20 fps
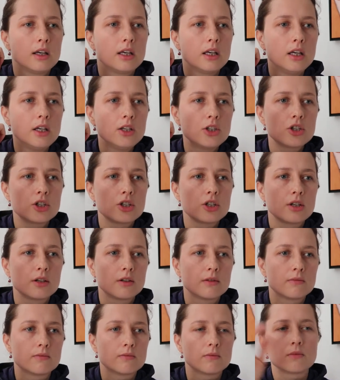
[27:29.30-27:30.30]
each
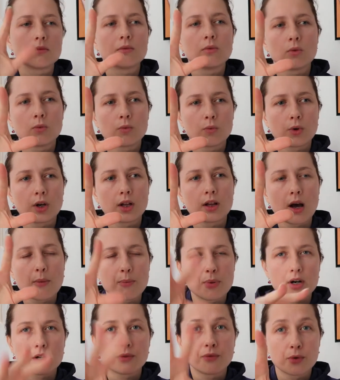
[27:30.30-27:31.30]
well
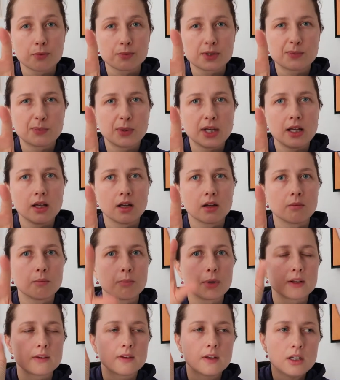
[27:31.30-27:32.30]
apart from speaking
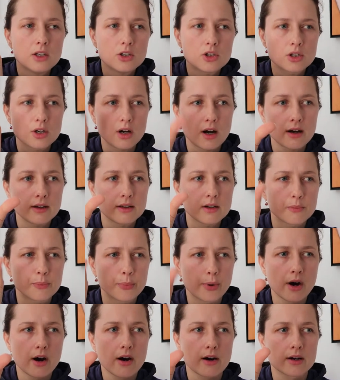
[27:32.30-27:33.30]
but each other
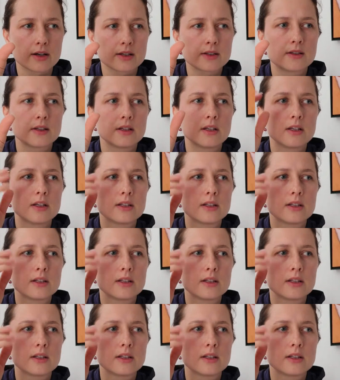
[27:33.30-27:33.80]
part